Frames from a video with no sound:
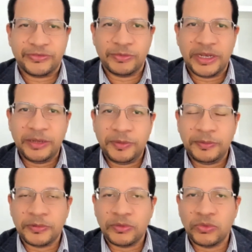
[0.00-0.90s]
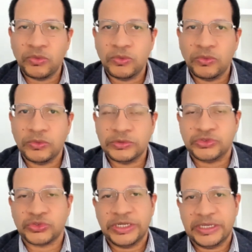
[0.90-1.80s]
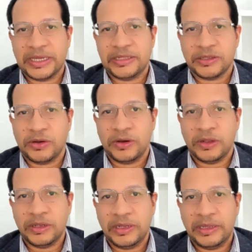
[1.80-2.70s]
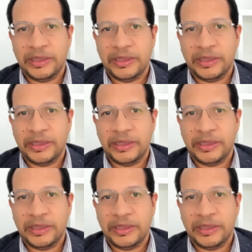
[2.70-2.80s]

for many people who drink alcohol,